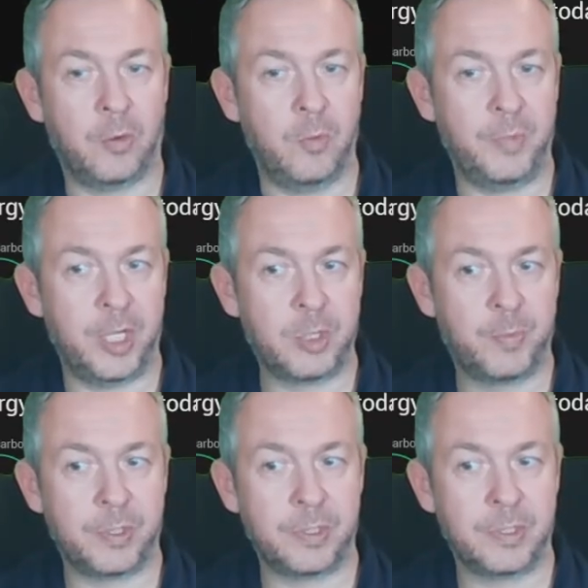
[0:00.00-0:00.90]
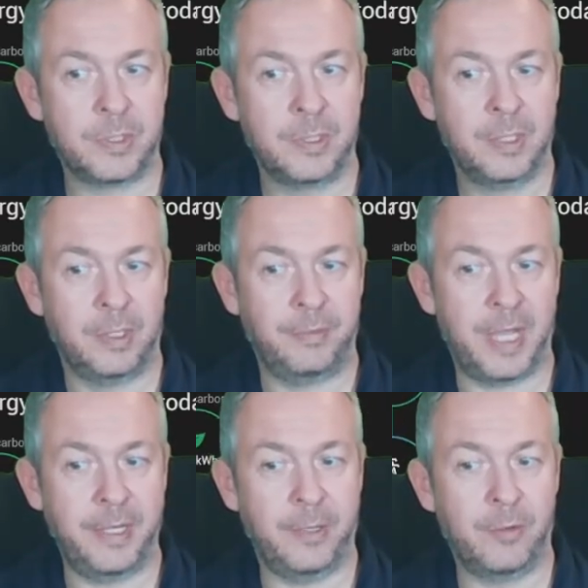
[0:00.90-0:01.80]
the home dashboards,
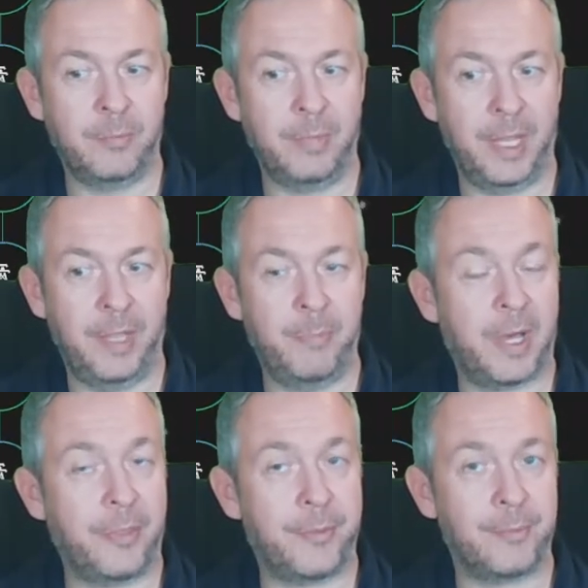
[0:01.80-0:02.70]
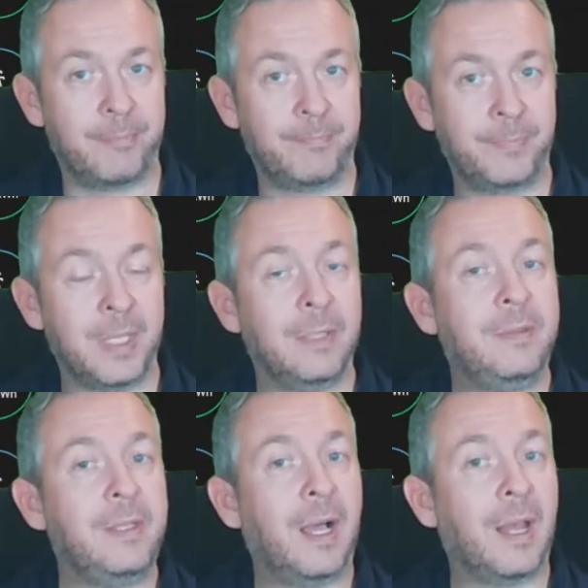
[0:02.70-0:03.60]
dining room and bathroom.
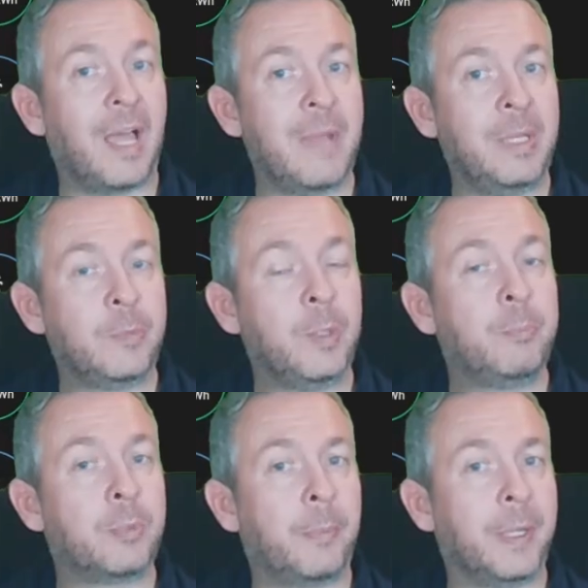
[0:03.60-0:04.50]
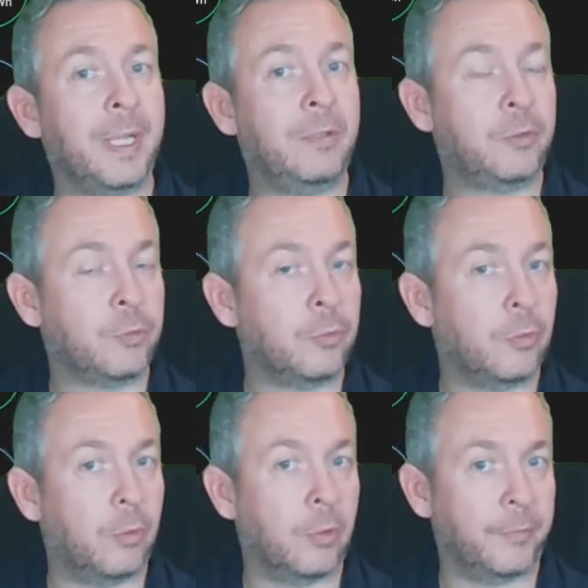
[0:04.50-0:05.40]
The alignment will propagate
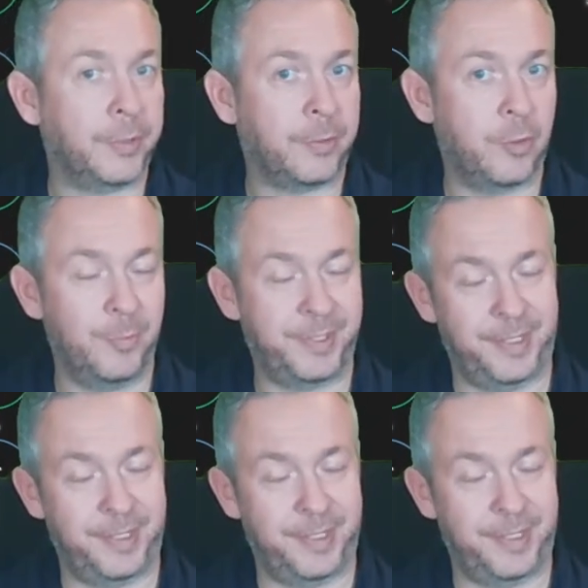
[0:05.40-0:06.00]
through all of the Home